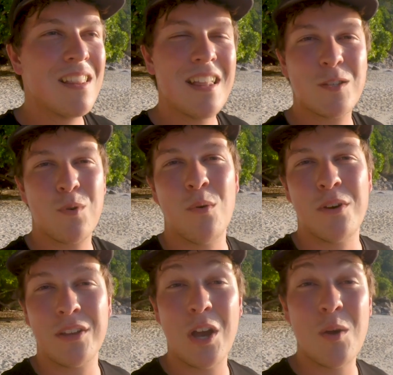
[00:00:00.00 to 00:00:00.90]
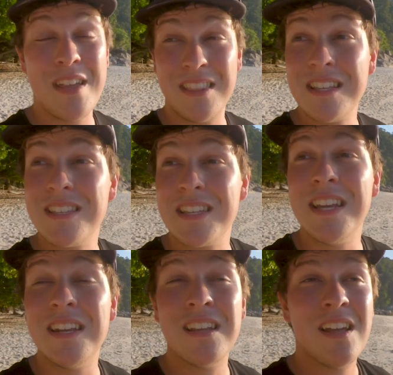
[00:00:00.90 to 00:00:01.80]
that's where I want to go, man. This is
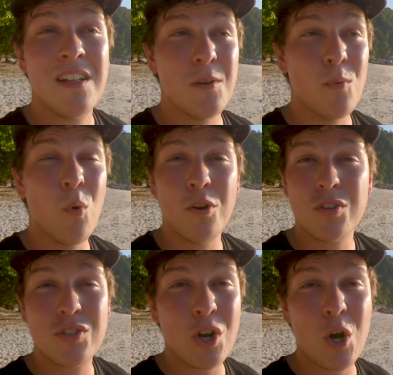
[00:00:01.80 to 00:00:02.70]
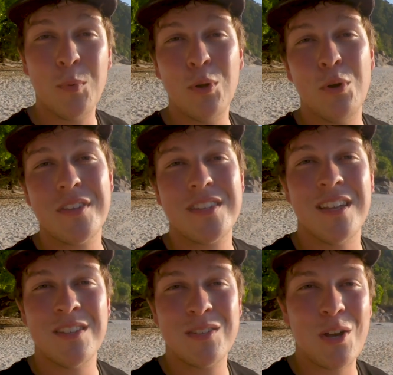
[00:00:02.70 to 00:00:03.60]
it. The water's so blue, the
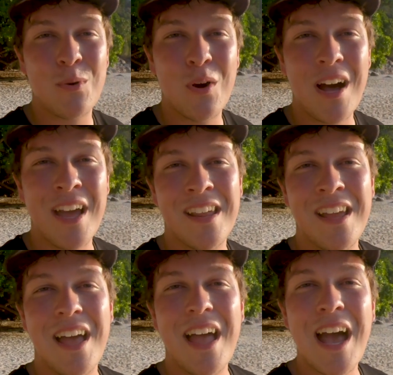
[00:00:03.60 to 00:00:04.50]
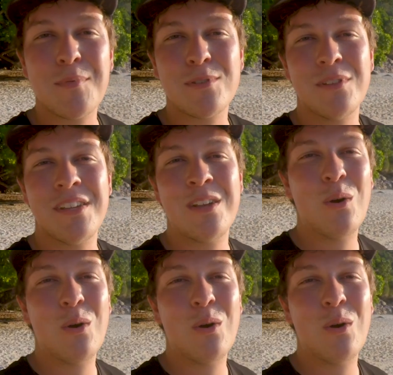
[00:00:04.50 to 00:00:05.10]
sand is so white. Absolutely